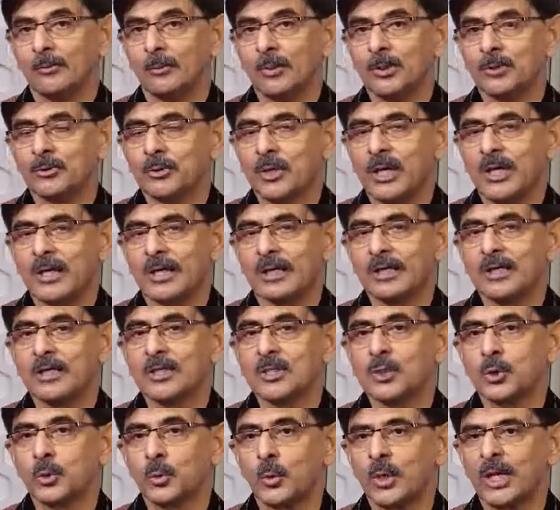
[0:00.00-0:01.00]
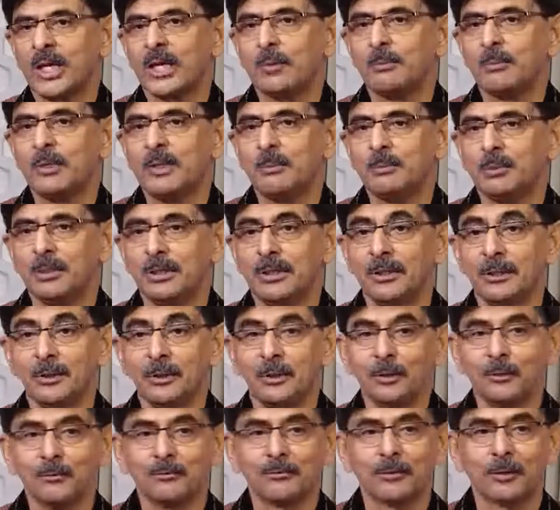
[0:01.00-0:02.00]
try and dissuade people
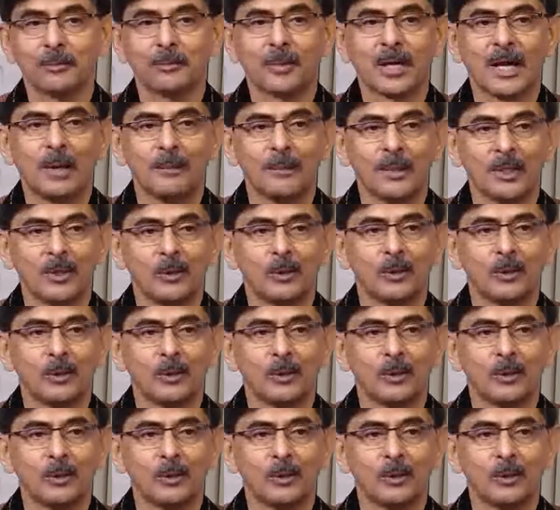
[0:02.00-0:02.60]
from coming